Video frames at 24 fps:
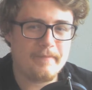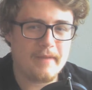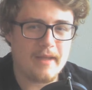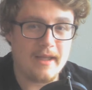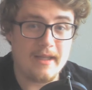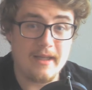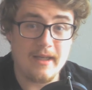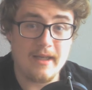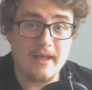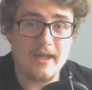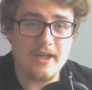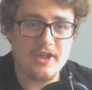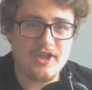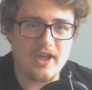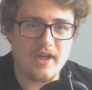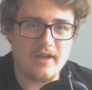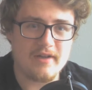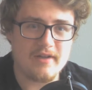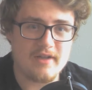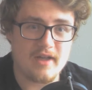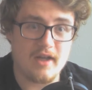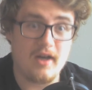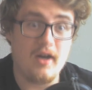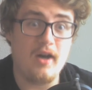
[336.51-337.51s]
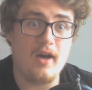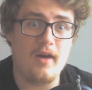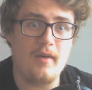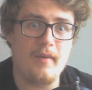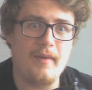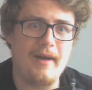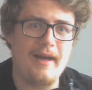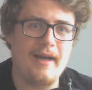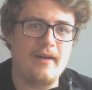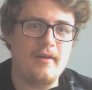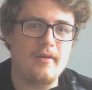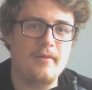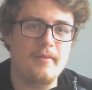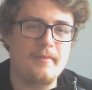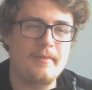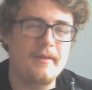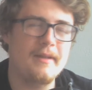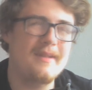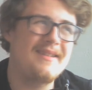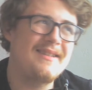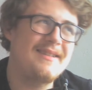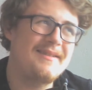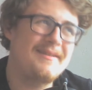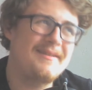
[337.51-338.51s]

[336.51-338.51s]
And initially I was like, oh, wow, but